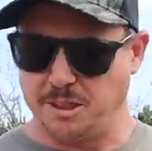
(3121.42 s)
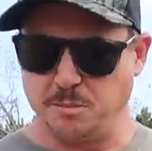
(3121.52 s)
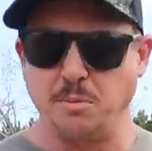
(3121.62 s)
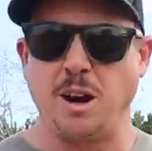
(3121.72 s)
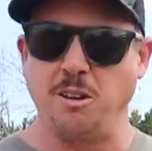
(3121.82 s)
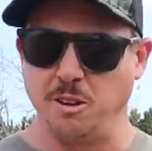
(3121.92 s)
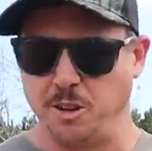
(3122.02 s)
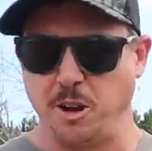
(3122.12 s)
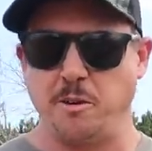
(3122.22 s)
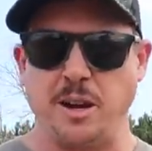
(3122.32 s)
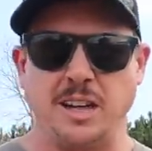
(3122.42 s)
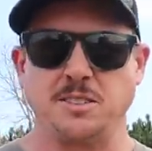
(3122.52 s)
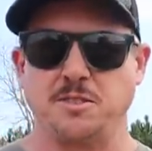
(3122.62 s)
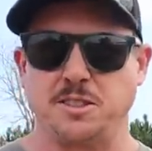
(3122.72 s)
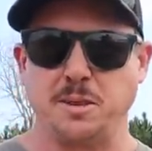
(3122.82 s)
smaller grow
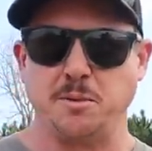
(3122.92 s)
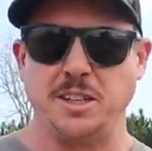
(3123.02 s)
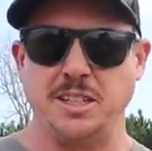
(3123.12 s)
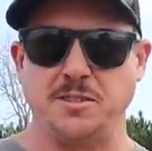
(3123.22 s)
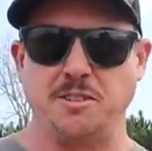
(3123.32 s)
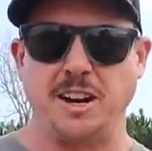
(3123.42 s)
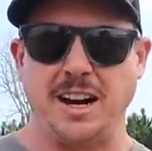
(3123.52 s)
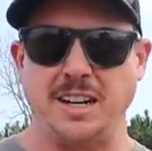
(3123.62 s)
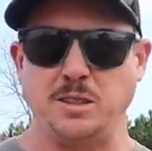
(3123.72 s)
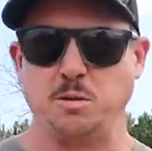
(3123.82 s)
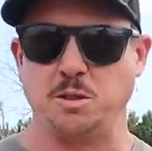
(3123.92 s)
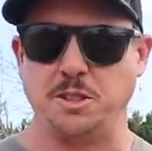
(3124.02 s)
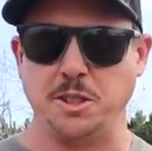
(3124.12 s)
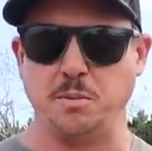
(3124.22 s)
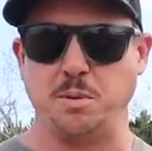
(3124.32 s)
outs for some of these varieties. We'll
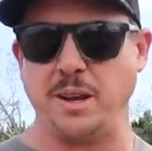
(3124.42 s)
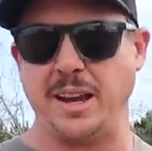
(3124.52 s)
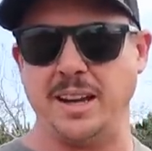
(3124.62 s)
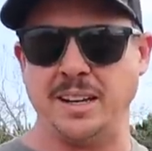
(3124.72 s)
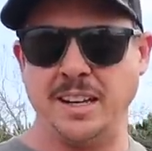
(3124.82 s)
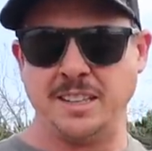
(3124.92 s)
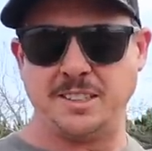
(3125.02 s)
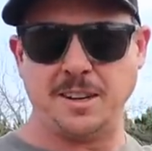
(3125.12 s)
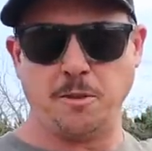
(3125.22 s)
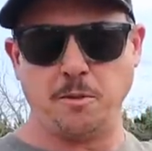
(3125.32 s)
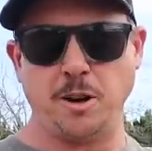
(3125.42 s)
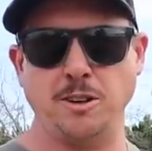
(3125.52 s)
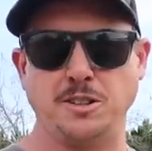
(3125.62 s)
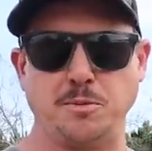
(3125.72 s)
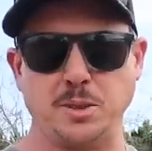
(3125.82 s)
still plant several
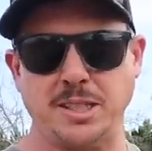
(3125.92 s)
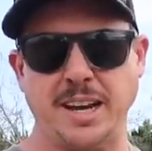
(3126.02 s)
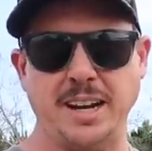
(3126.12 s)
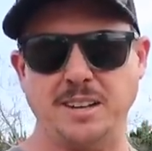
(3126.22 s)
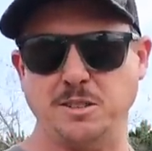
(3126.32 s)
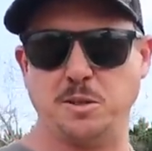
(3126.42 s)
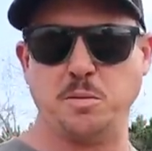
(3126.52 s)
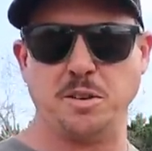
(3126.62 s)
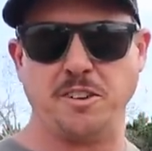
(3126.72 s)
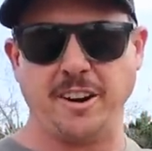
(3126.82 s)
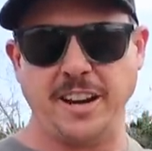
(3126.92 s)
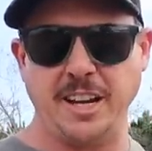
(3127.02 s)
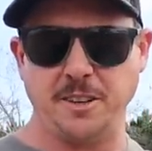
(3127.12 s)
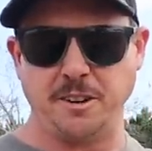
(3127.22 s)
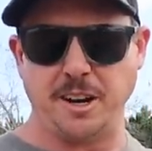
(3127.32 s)
rows of potatoes in one of our
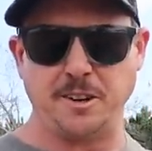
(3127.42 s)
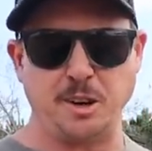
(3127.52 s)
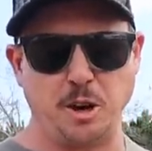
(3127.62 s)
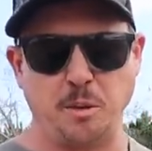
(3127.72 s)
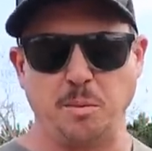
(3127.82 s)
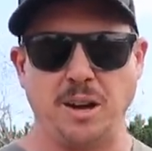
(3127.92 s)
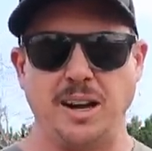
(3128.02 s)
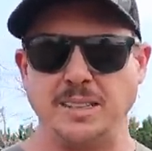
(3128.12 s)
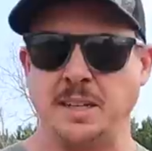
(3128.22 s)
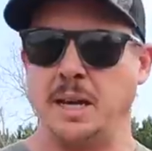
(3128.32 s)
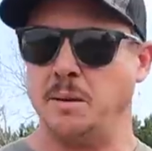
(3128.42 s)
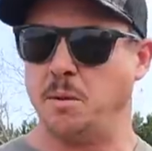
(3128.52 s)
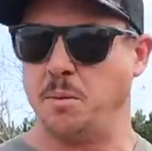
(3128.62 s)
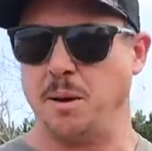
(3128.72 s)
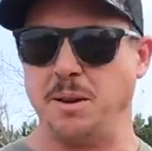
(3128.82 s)
in-ground garden plots.
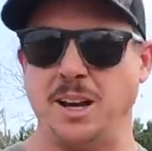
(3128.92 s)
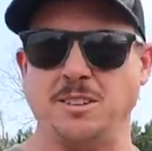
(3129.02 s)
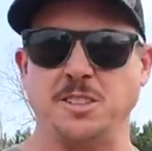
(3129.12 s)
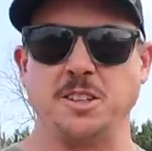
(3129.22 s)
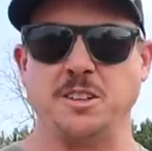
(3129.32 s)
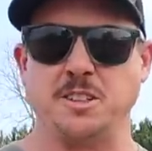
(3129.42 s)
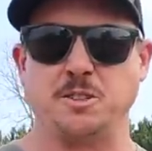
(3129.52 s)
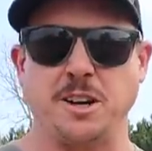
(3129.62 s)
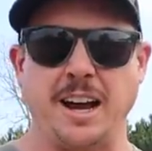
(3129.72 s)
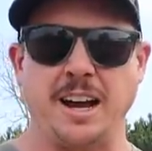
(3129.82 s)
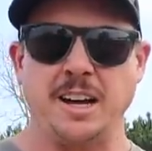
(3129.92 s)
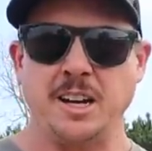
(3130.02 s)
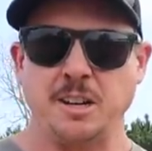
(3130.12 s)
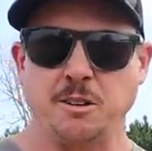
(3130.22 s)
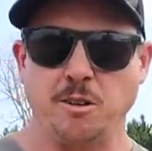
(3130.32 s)
We're probably also going to try
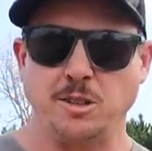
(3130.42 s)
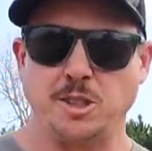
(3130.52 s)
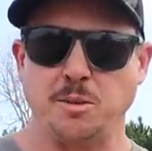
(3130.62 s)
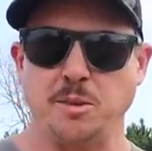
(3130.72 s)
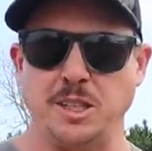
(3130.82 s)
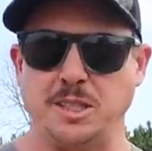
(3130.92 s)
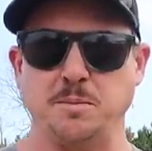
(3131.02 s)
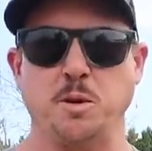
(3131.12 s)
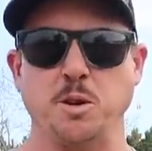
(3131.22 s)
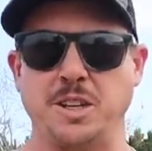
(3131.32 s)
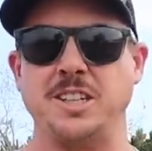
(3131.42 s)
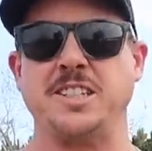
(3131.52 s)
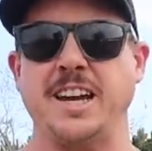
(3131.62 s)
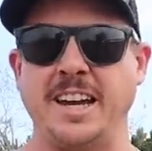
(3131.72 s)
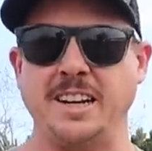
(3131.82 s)
growing some of these more
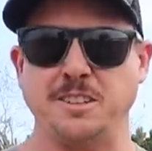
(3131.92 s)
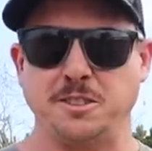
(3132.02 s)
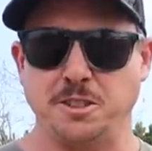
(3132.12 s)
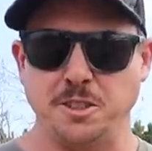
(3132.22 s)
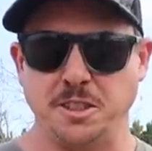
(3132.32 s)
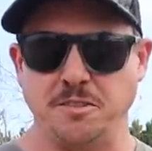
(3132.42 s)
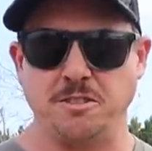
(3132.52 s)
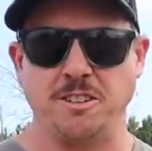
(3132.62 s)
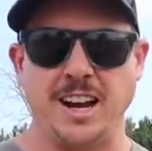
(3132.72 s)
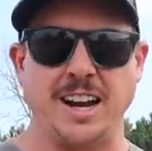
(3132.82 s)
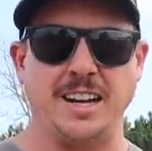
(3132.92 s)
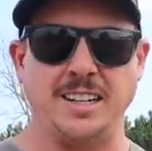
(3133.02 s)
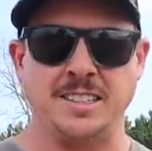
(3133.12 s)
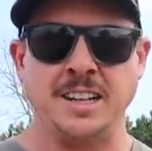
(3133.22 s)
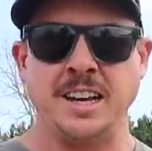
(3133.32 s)
container suited
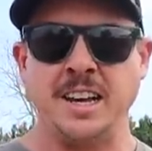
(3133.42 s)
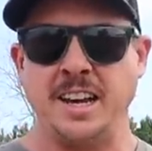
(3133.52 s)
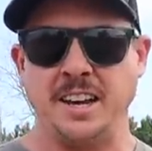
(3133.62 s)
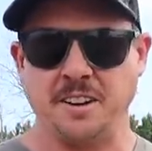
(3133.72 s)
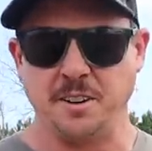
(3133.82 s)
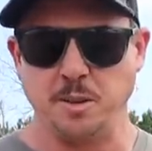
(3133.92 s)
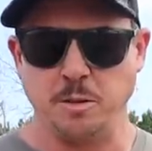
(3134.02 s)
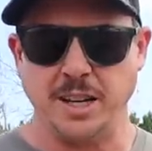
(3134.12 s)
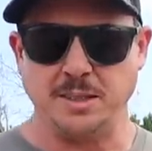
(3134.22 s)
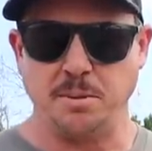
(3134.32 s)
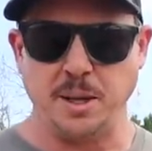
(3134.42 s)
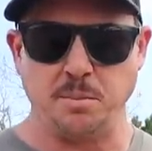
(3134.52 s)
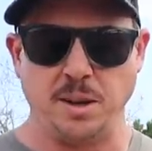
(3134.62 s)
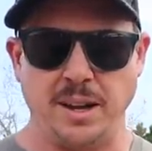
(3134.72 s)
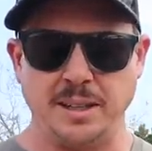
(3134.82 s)
varieties in our new raised bed
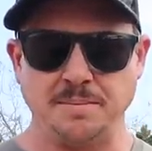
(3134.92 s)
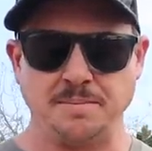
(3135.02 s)
plot.